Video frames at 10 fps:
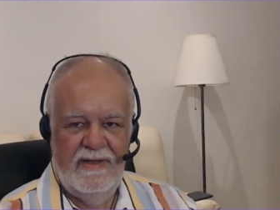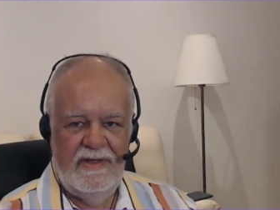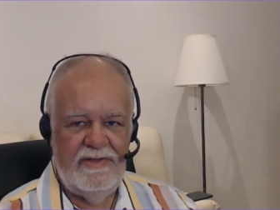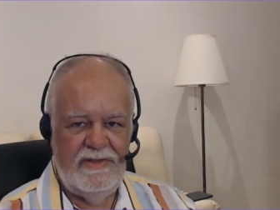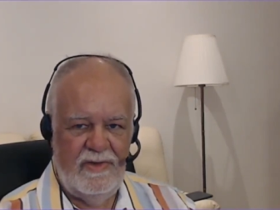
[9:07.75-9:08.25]

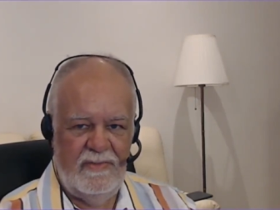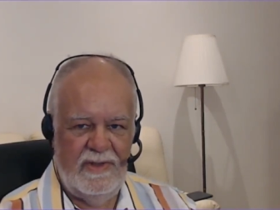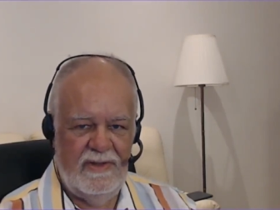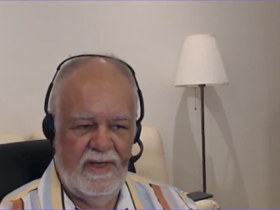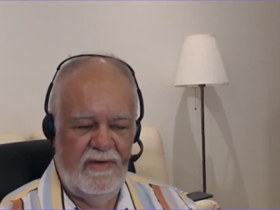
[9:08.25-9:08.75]
assuming
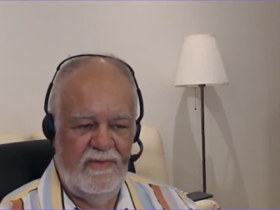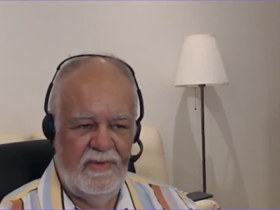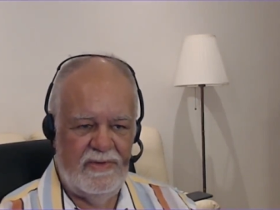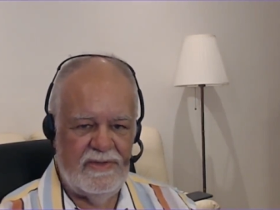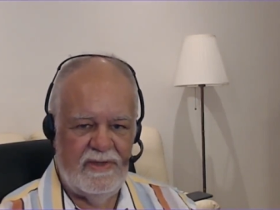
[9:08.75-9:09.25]
that
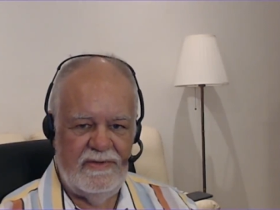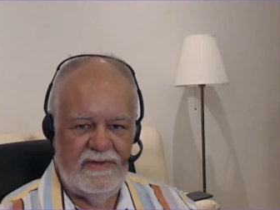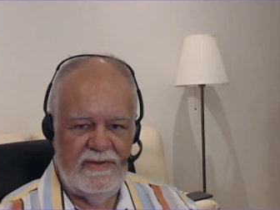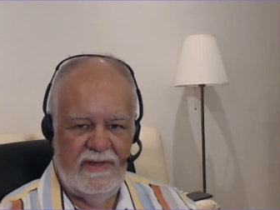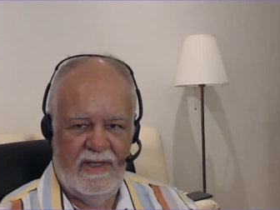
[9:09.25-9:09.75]
everyone's going to
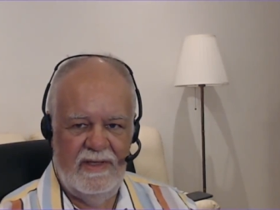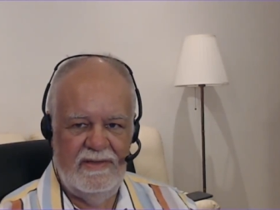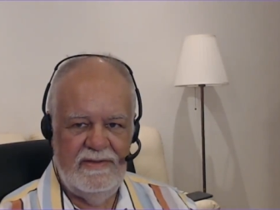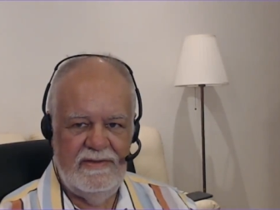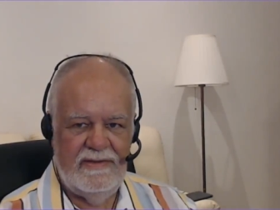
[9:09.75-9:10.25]
lie
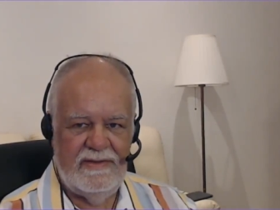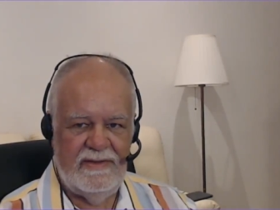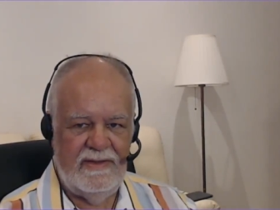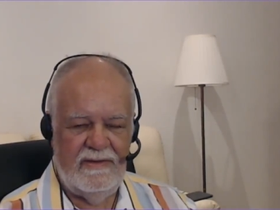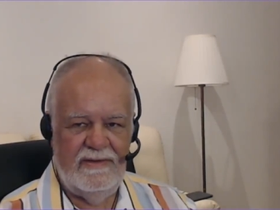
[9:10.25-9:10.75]
and
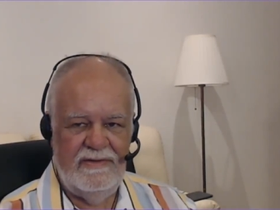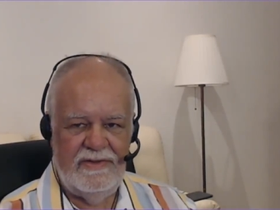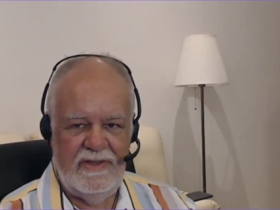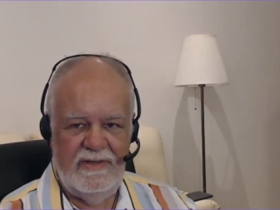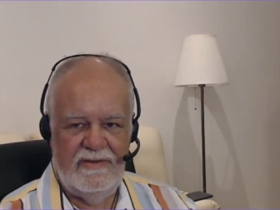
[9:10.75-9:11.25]
steal and
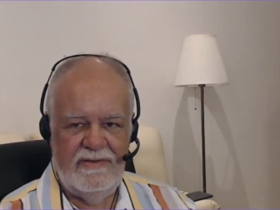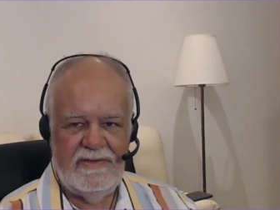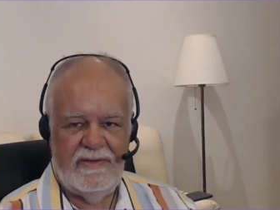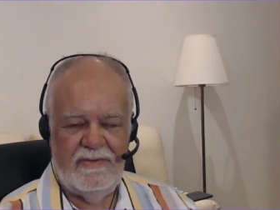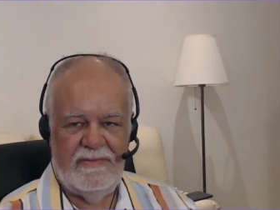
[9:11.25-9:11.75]
cheat and
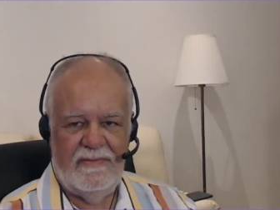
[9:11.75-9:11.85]
so